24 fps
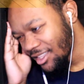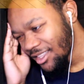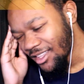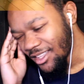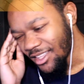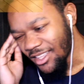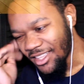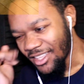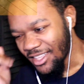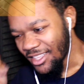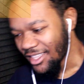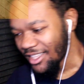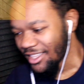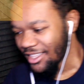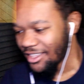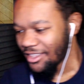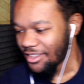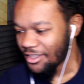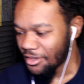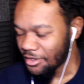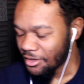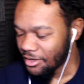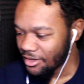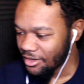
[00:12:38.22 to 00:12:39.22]

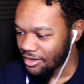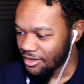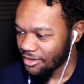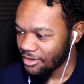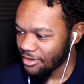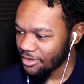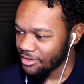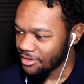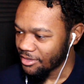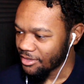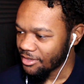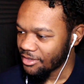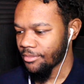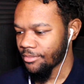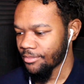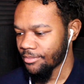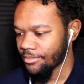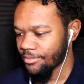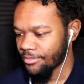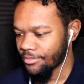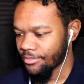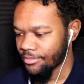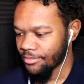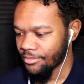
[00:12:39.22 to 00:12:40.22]

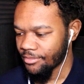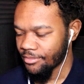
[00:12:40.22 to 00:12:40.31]
No one is speaking in this clip.